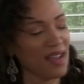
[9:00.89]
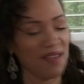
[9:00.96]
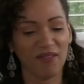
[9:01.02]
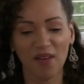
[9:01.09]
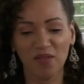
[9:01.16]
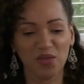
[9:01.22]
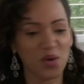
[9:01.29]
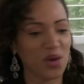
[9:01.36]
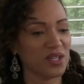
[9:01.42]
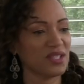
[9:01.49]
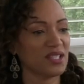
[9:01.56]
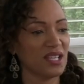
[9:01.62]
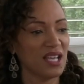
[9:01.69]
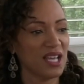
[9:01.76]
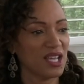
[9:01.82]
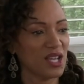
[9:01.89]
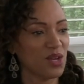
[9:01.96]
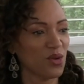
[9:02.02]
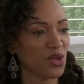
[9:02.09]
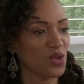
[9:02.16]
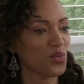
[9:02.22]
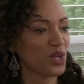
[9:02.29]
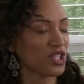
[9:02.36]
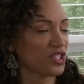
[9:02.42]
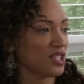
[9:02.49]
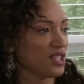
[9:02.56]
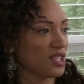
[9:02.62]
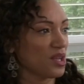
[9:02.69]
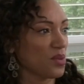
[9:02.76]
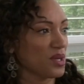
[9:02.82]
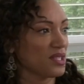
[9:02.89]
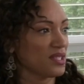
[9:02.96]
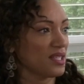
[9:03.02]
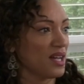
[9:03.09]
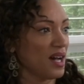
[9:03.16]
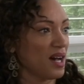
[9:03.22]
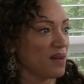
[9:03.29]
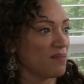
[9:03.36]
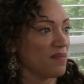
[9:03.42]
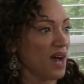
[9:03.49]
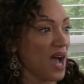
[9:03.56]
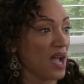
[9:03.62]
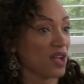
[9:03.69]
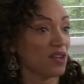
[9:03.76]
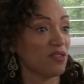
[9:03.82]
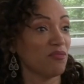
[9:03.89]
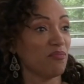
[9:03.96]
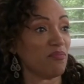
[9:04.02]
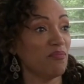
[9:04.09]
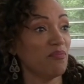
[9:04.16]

And of course, you wish that there was, I could have